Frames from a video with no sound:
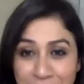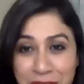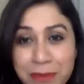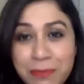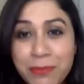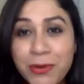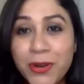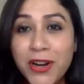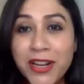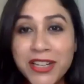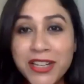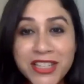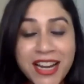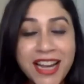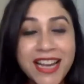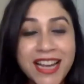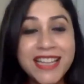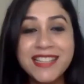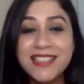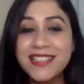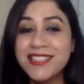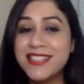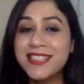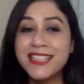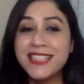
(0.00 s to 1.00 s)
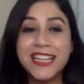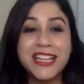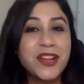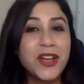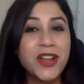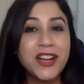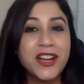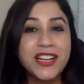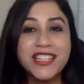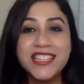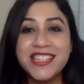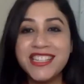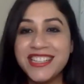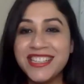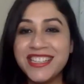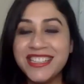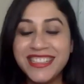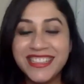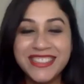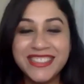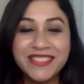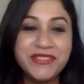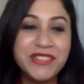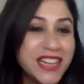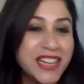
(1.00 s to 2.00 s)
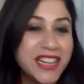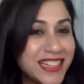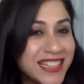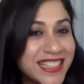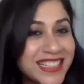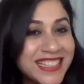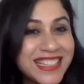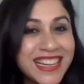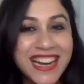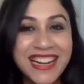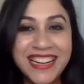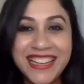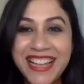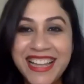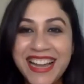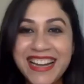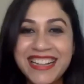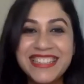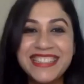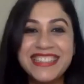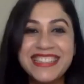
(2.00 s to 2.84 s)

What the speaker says: to apologize. It's technology. We understand that.